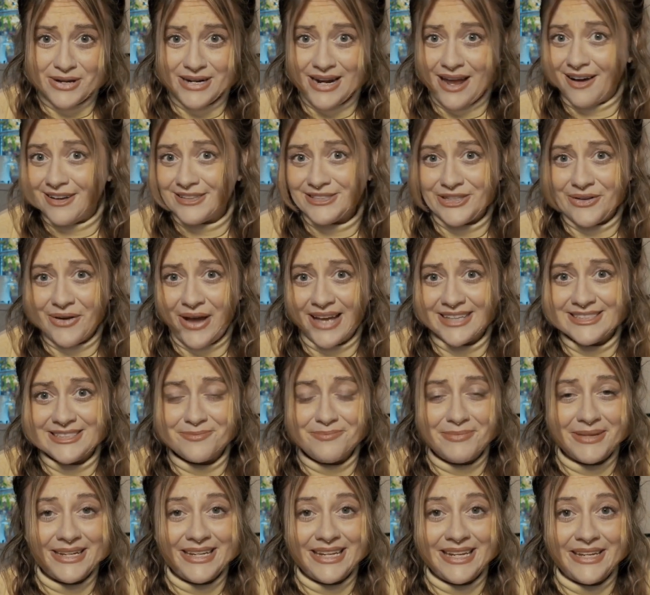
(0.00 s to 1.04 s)
one also has a
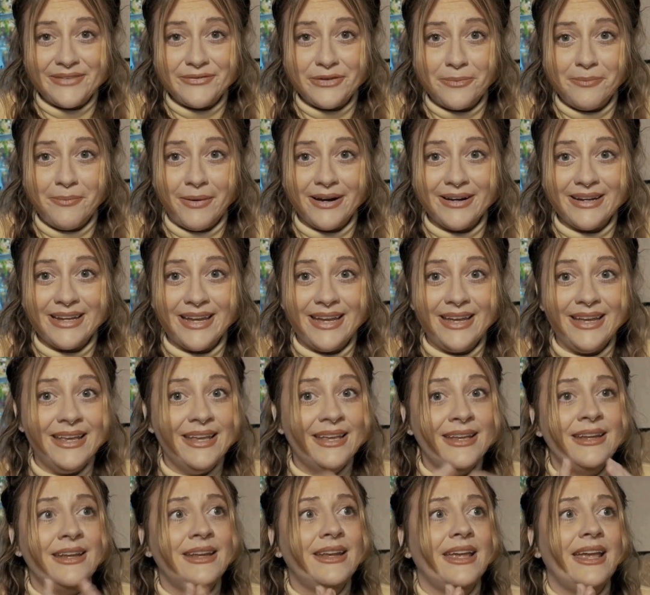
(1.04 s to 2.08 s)
medieval market.
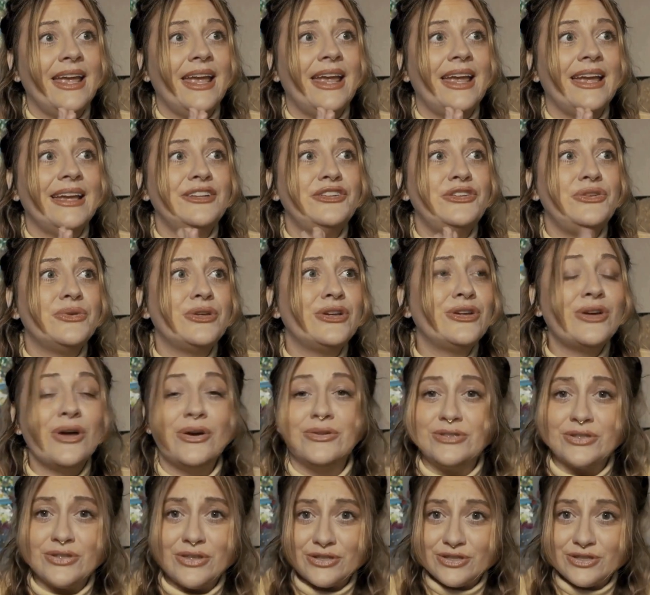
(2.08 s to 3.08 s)
And you can go to